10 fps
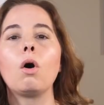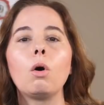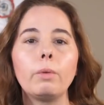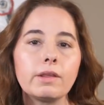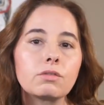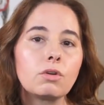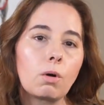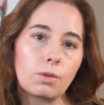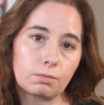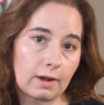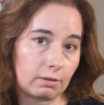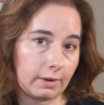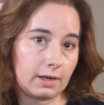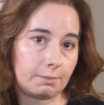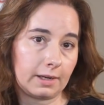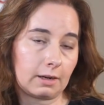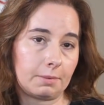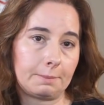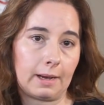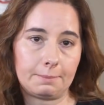Always know the right way to pick
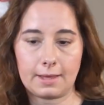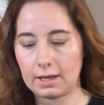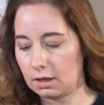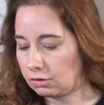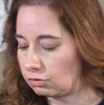up a puppy.